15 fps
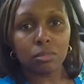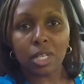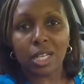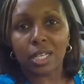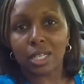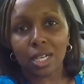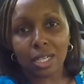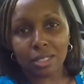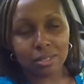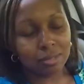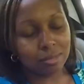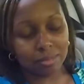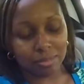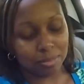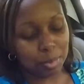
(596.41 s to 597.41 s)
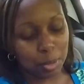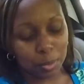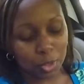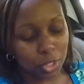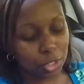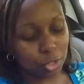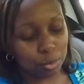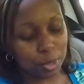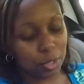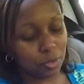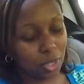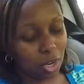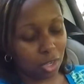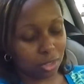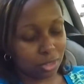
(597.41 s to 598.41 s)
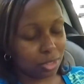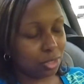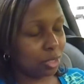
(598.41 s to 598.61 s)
Like, people are going to speed regardless.